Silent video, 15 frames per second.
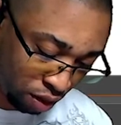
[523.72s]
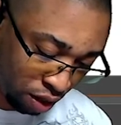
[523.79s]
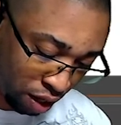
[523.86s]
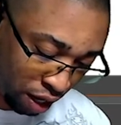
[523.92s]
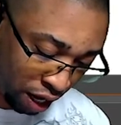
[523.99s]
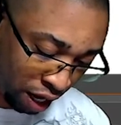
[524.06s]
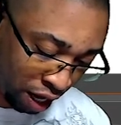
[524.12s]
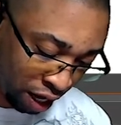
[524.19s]

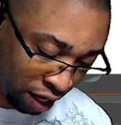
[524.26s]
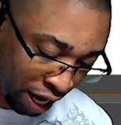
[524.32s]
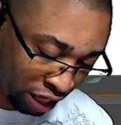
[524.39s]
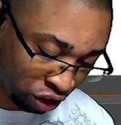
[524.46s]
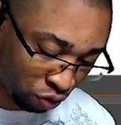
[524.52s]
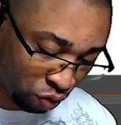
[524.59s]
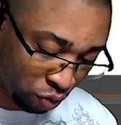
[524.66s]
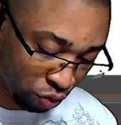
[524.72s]
And actually
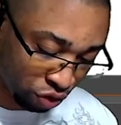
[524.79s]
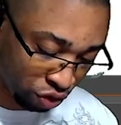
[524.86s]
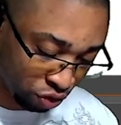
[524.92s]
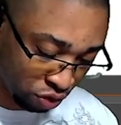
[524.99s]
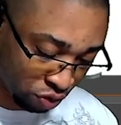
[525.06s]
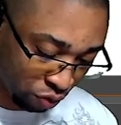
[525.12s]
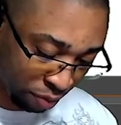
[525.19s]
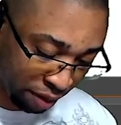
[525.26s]
what we're doing,
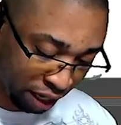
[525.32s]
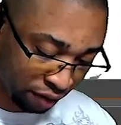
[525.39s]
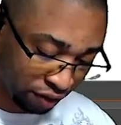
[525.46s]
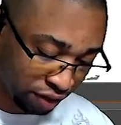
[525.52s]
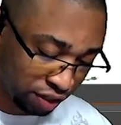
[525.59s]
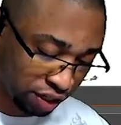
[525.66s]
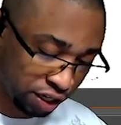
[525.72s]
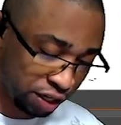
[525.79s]
we're making the
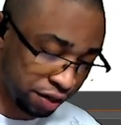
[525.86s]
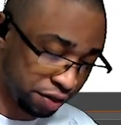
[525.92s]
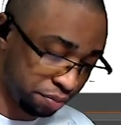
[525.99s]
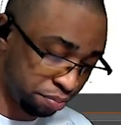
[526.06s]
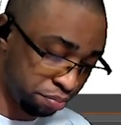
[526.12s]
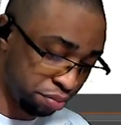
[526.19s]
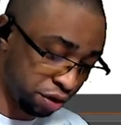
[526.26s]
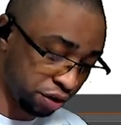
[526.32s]
tent
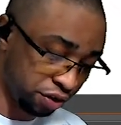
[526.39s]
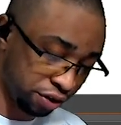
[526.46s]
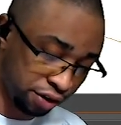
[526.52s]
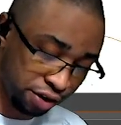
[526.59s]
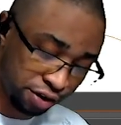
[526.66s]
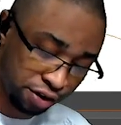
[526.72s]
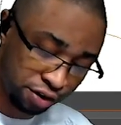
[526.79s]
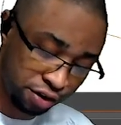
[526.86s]
bigger
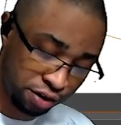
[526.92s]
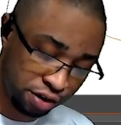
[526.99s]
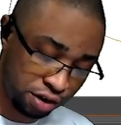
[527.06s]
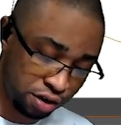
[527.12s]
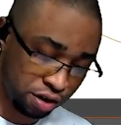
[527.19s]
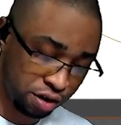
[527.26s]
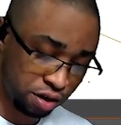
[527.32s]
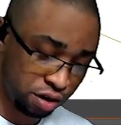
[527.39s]

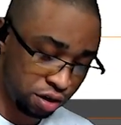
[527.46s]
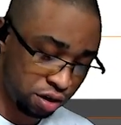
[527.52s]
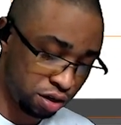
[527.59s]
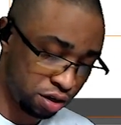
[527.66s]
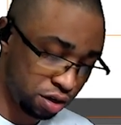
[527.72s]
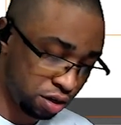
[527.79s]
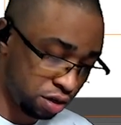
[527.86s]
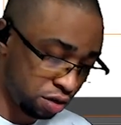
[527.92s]

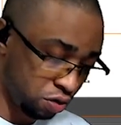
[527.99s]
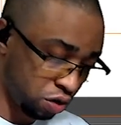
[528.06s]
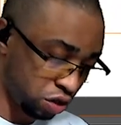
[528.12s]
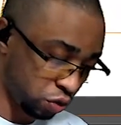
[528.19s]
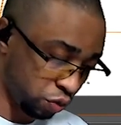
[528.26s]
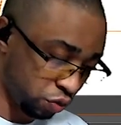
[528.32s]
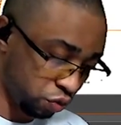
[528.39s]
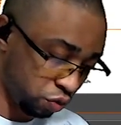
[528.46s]
because
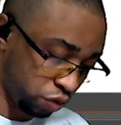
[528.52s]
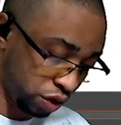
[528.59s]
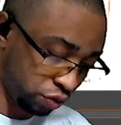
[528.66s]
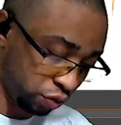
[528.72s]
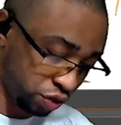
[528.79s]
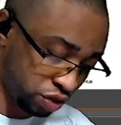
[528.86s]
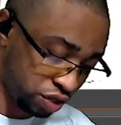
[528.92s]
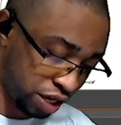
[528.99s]
we're
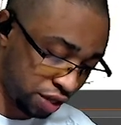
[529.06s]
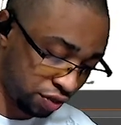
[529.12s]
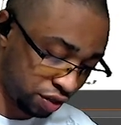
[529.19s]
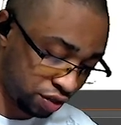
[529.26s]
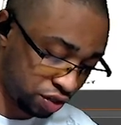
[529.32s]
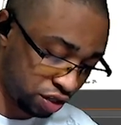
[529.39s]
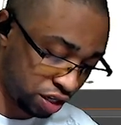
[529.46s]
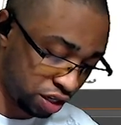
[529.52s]
setting the
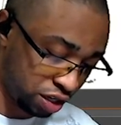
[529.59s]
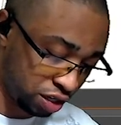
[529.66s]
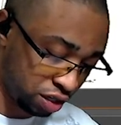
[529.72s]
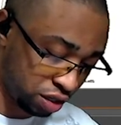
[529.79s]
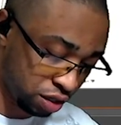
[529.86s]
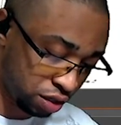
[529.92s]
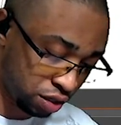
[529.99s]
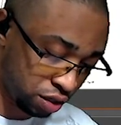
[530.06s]
scene
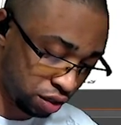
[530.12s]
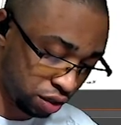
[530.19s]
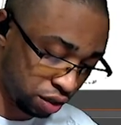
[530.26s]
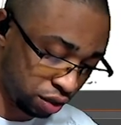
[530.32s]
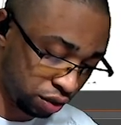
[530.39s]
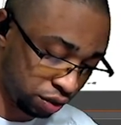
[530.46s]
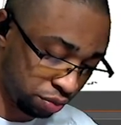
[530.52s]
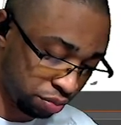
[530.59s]
a
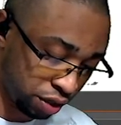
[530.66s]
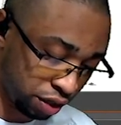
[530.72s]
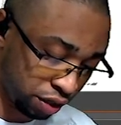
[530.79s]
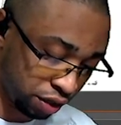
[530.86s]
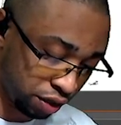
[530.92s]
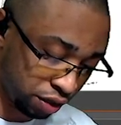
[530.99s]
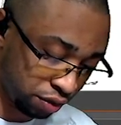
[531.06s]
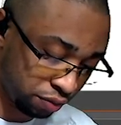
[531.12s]
little bit here.